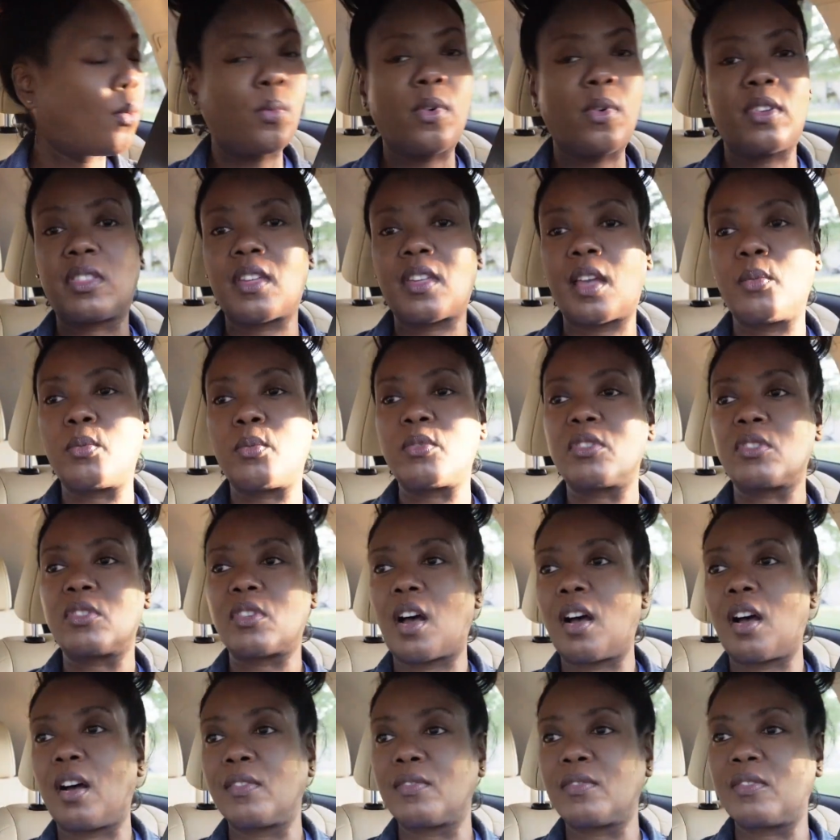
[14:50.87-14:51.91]
what they
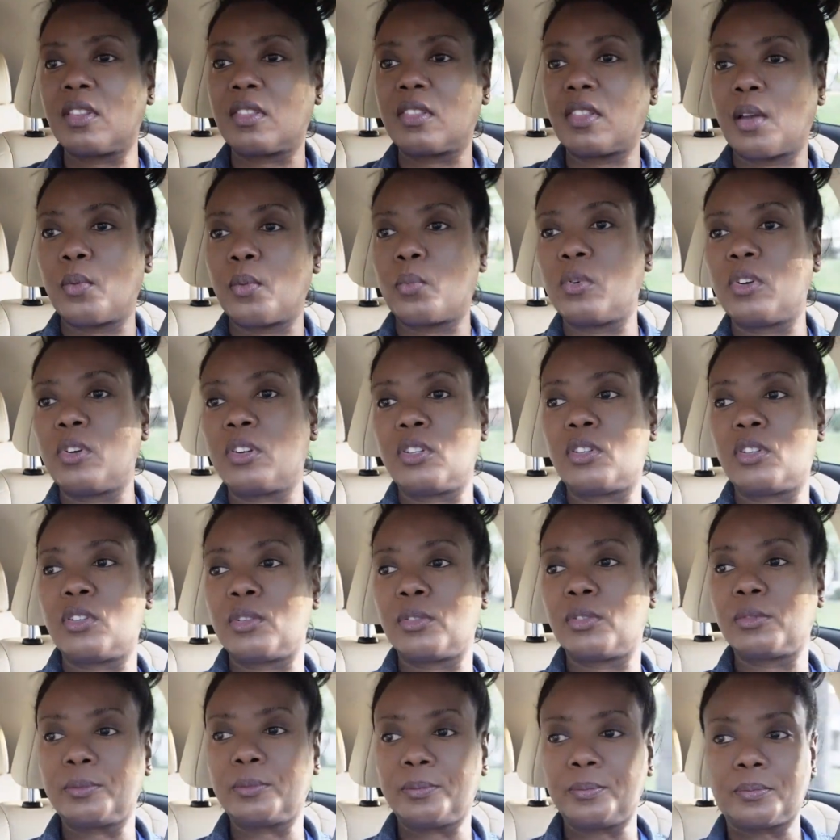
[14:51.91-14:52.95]
resolved that they would do.